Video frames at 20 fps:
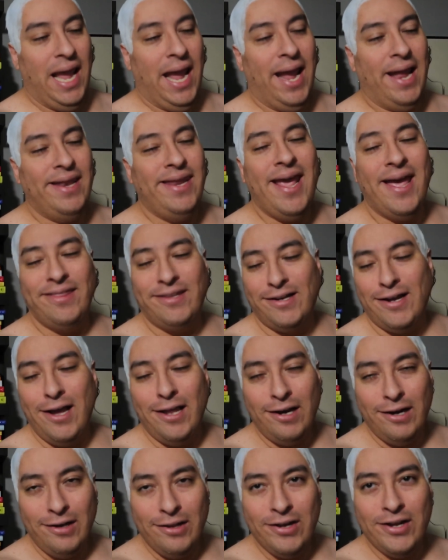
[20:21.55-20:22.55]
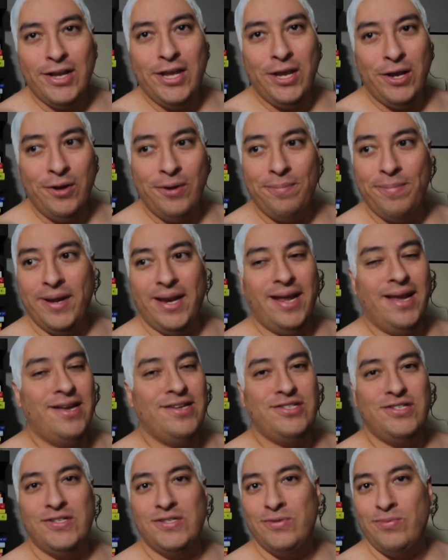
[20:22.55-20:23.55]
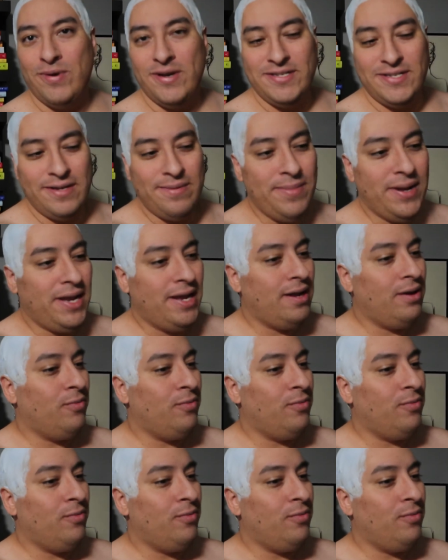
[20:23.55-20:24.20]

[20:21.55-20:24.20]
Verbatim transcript: And yeah, the color looked cute, but it just wasn't me.